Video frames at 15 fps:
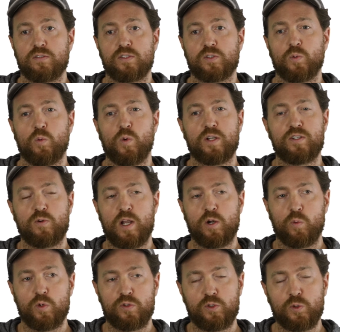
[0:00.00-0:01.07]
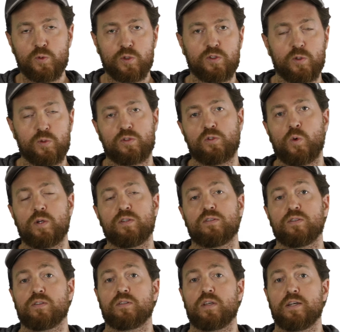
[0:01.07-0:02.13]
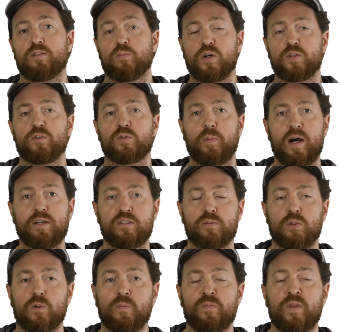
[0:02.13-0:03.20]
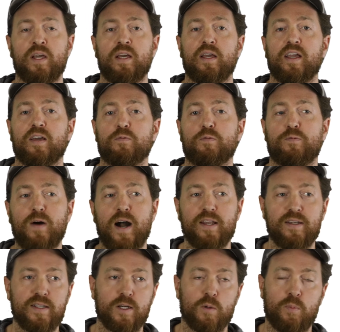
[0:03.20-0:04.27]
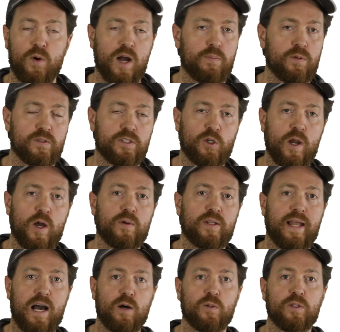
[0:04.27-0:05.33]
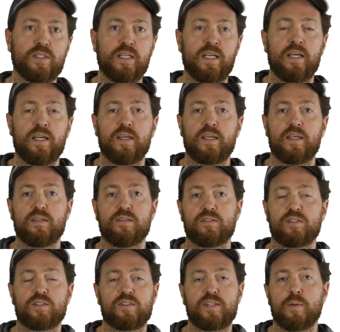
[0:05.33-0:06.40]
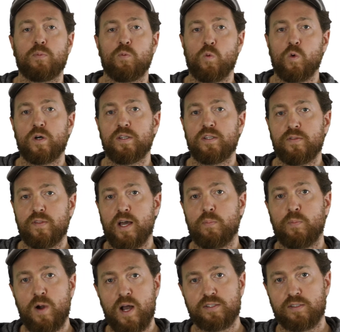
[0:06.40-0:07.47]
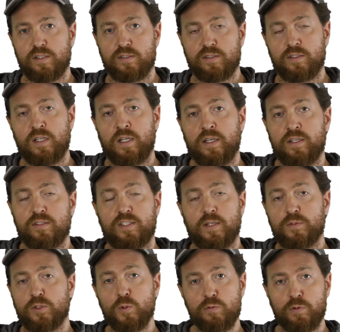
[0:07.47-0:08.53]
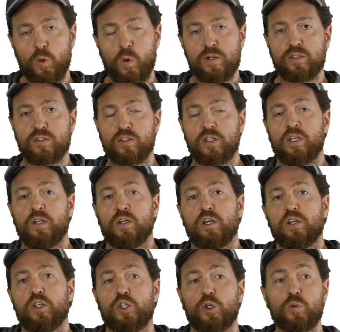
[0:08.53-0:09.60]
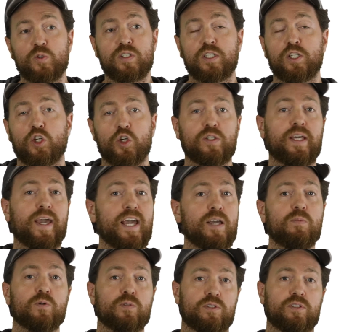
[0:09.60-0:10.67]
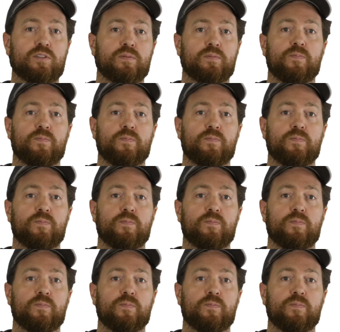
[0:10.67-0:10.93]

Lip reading: So we want to try to reduce those noises as much as possible, and finding a properly grounded outlet is step one in that process. Step two, of course, using good cables.